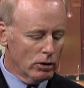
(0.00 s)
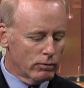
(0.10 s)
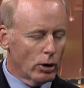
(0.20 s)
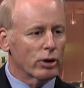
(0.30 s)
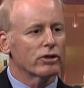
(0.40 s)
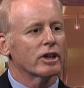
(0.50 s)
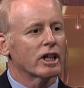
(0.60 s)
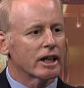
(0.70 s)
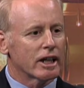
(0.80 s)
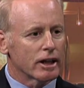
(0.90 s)
focusing
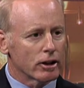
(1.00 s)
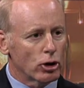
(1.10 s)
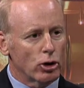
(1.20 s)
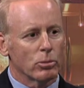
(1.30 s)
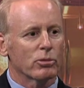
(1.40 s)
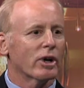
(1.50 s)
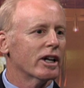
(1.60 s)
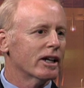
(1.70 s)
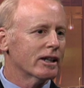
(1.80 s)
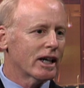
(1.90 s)
on getting the home
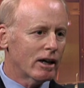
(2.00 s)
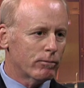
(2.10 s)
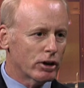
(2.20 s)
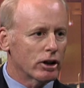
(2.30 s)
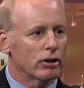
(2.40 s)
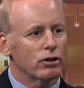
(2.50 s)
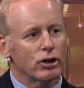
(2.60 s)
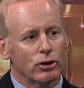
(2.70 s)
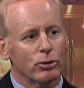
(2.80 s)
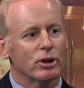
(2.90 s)
ready, and they have to
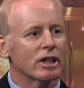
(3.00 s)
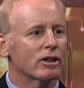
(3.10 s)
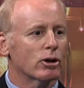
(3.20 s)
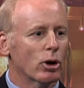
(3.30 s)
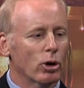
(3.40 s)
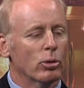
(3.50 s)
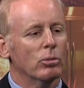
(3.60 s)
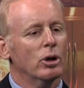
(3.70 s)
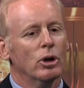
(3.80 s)
continue to get the home